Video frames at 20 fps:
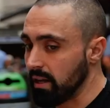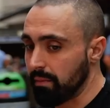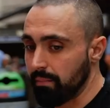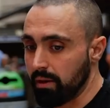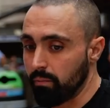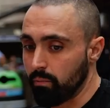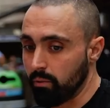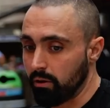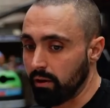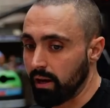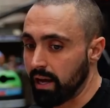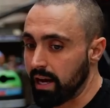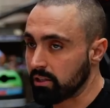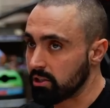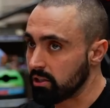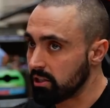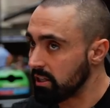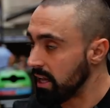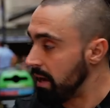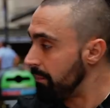that mean we're allowed
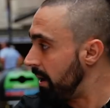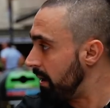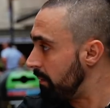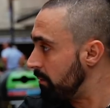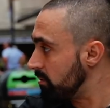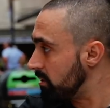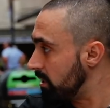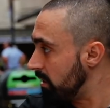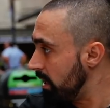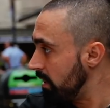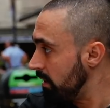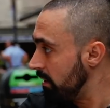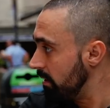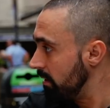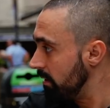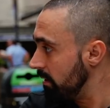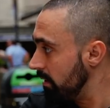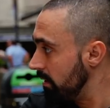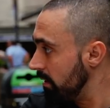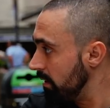to stab animals to death?
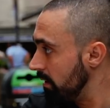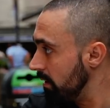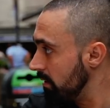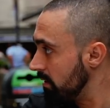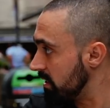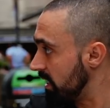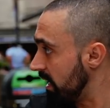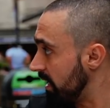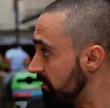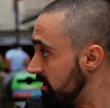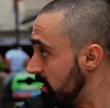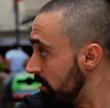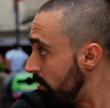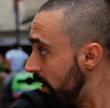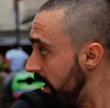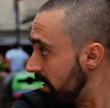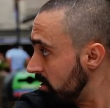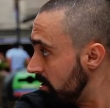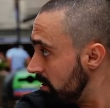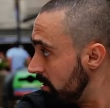Does that give us the
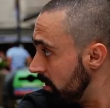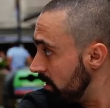right to?